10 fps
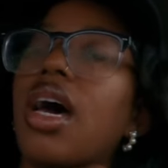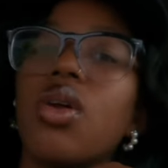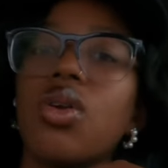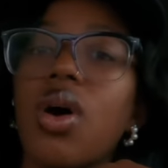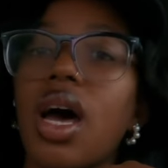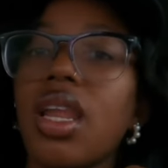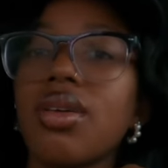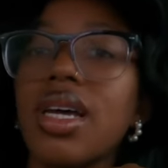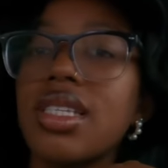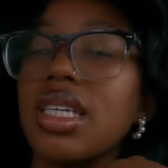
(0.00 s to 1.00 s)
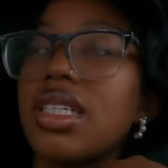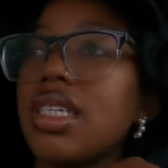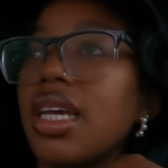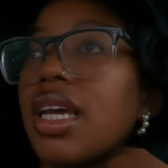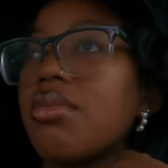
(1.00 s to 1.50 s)
I don't know how long that's gonna
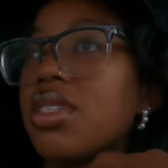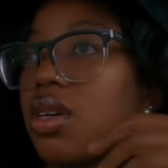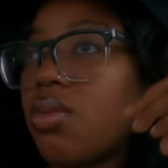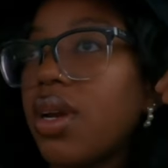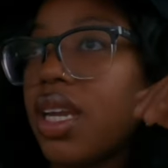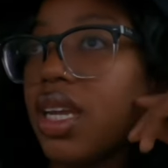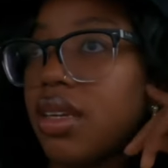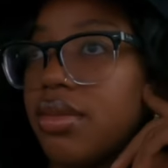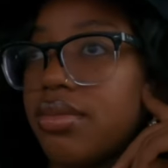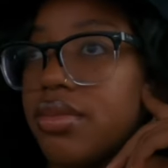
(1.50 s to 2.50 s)
take. I'm still waiting.